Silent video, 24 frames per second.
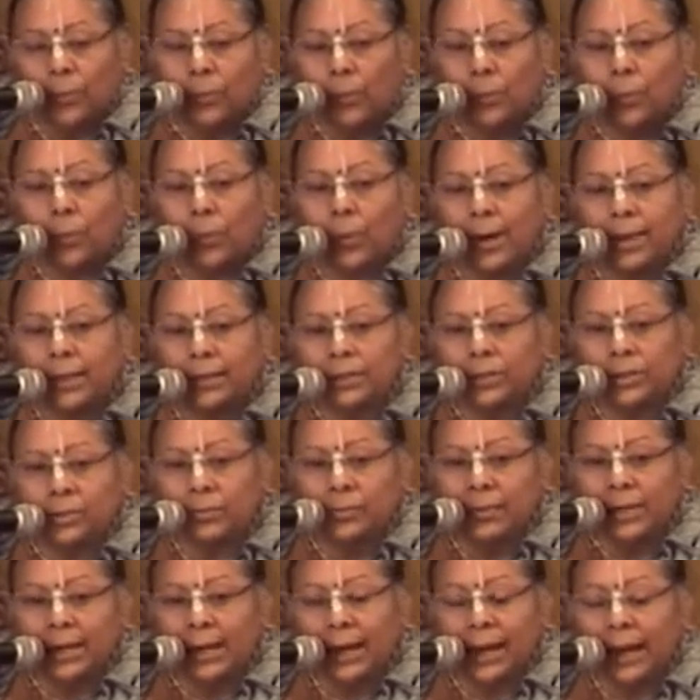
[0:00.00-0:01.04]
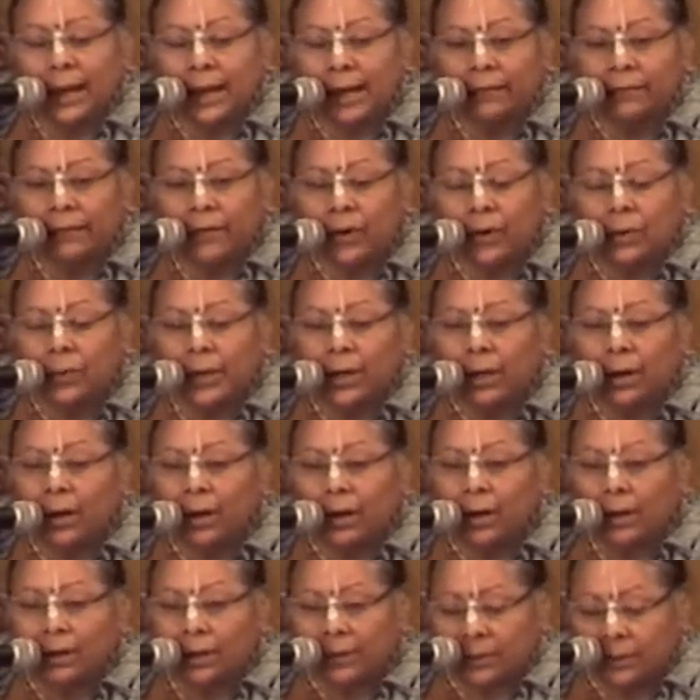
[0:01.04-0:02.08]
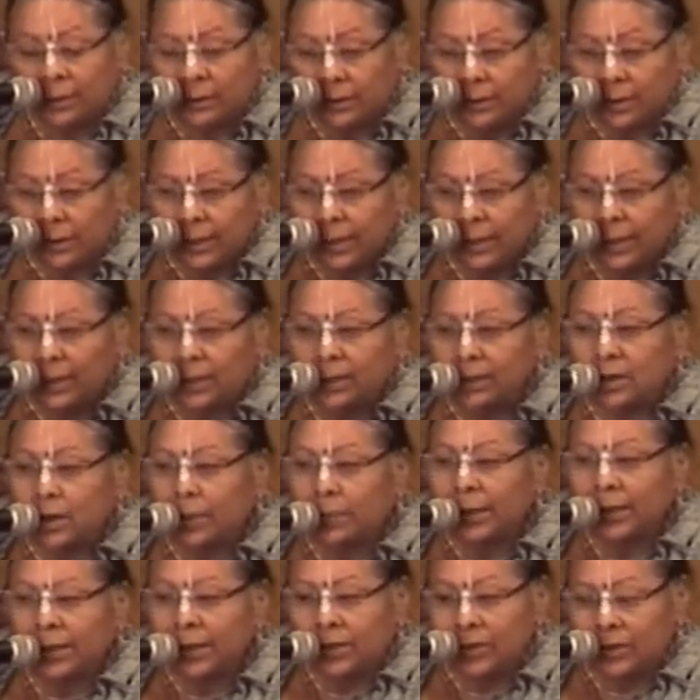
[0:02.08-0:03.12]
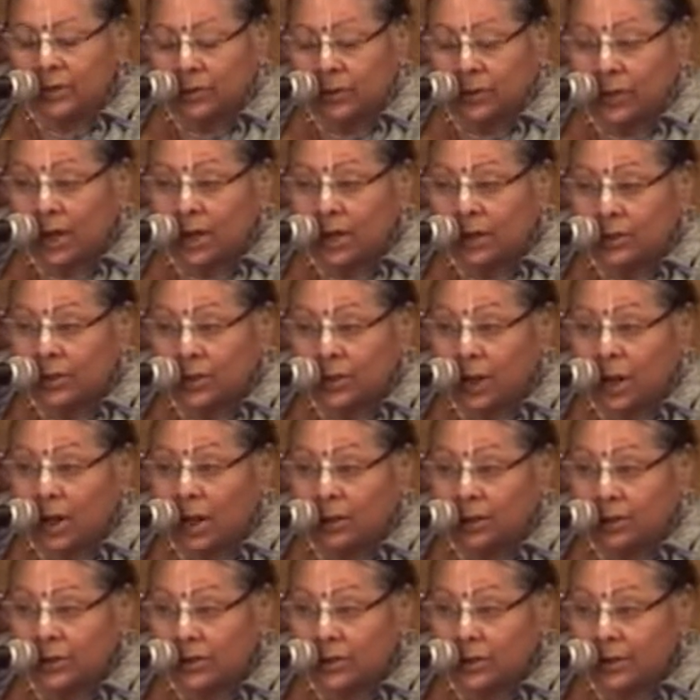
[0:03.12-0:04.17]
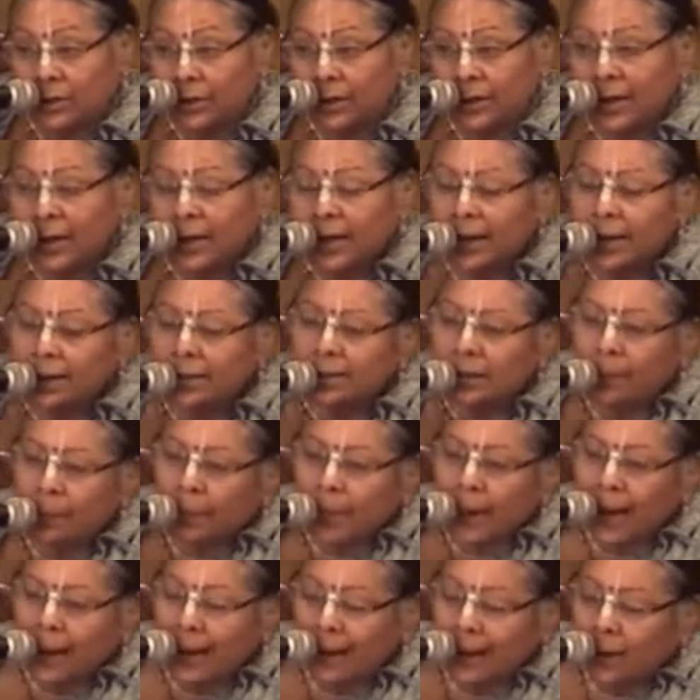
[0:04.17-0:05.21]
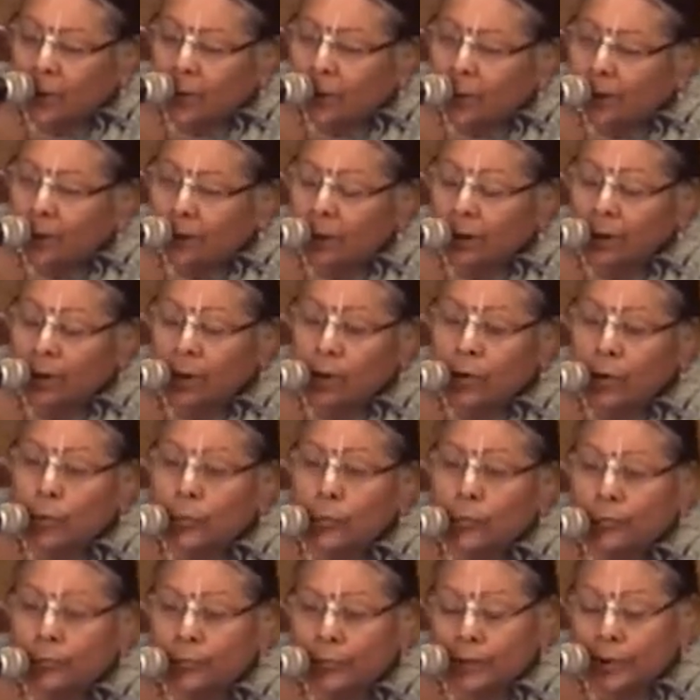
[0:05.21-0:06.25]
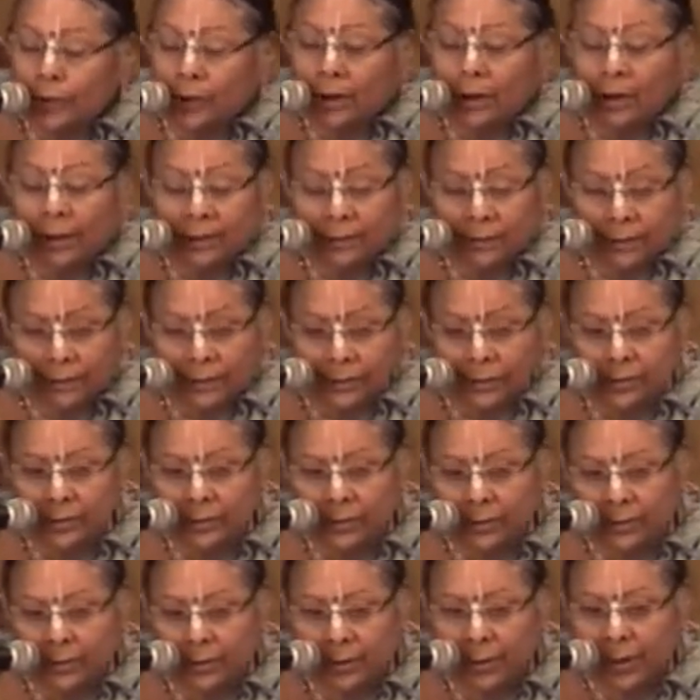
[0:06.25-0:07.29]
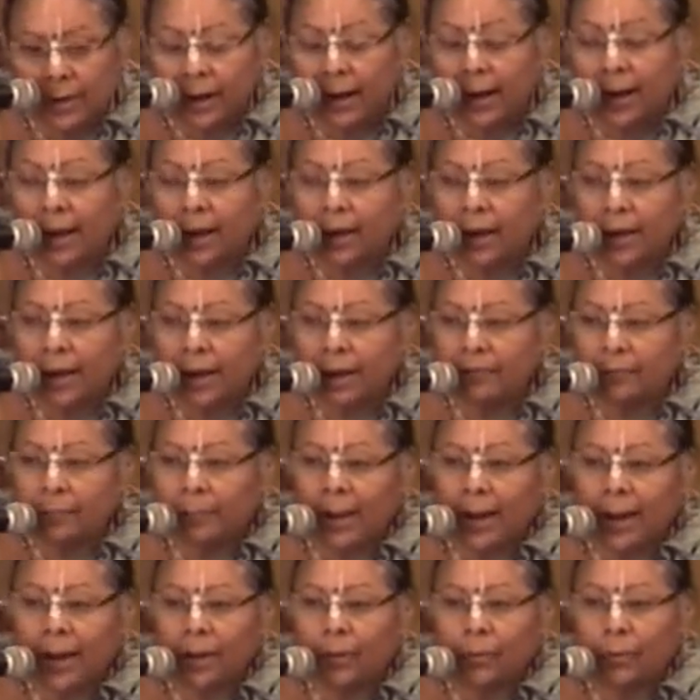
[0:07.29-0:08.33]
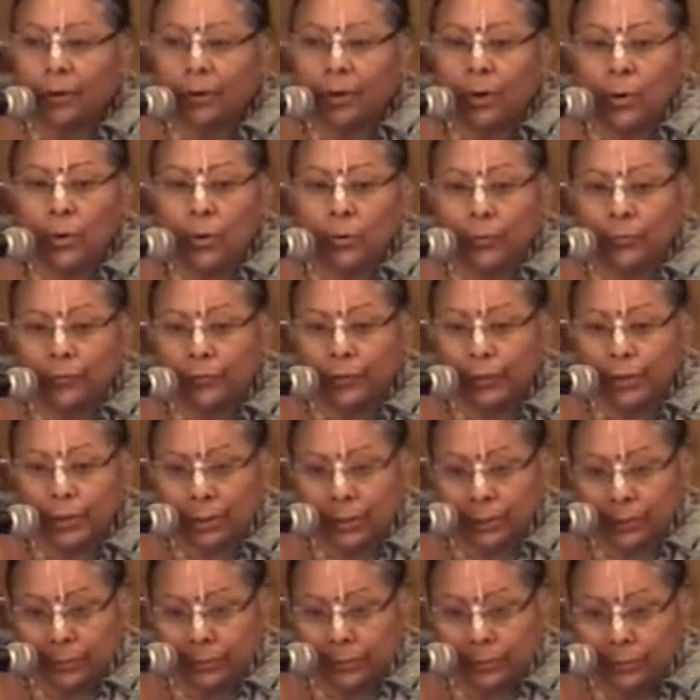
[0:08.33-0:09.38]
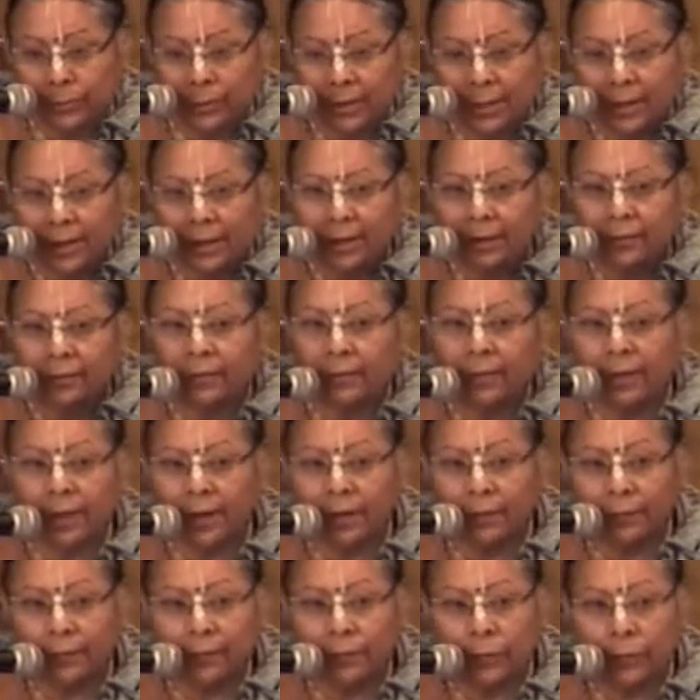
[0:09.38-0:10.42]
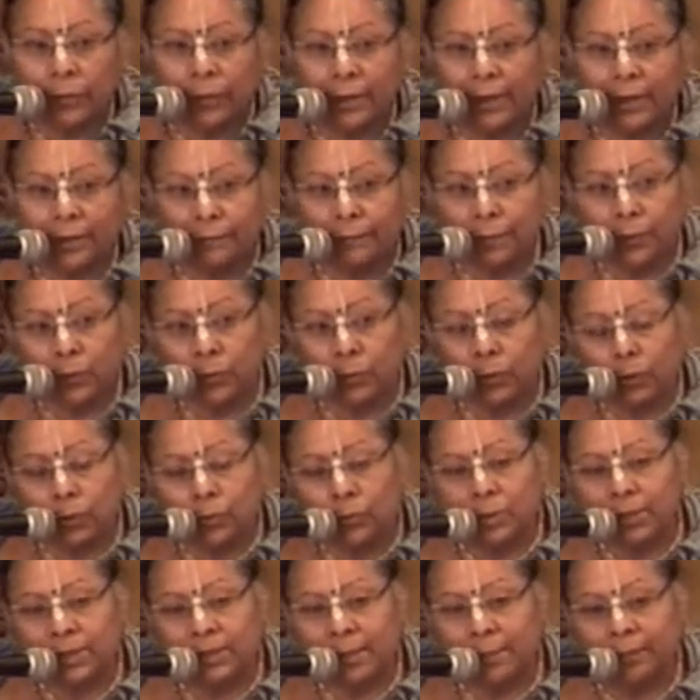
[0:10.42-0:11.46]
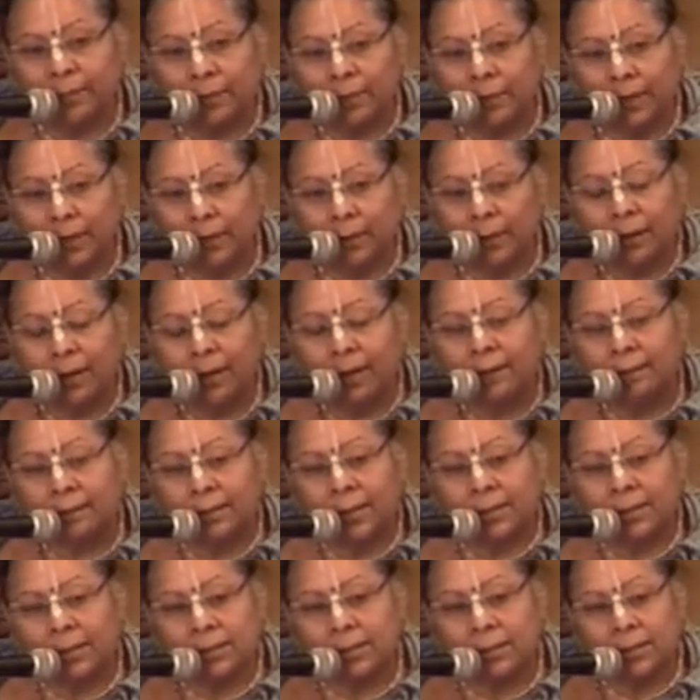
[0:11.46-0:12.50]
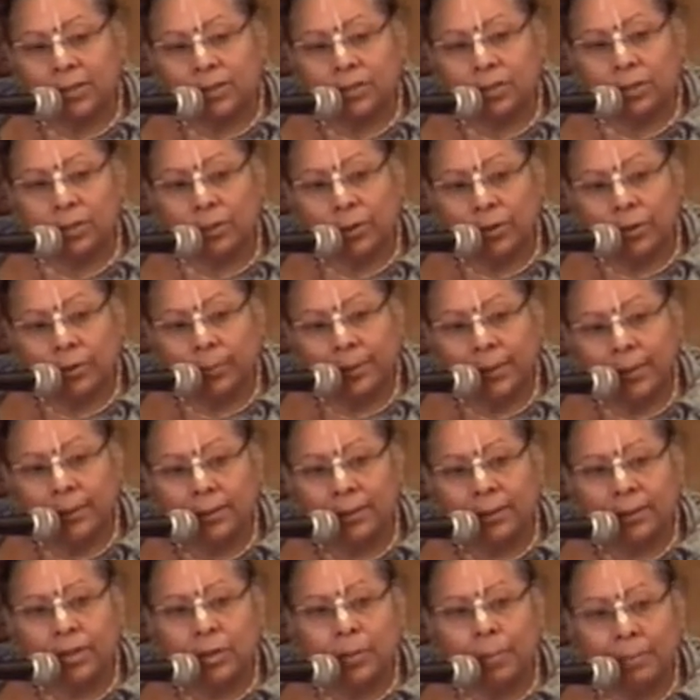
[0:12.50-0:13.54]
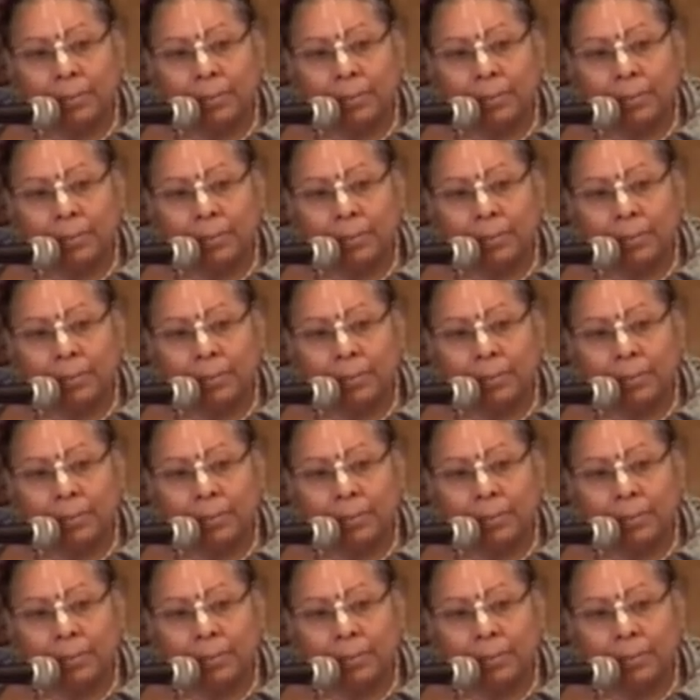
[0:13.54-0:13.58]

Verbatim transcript: what do we have going on? In domination culture, it's a power over others. I have power over you. Therefore, if you do something that is disturbing to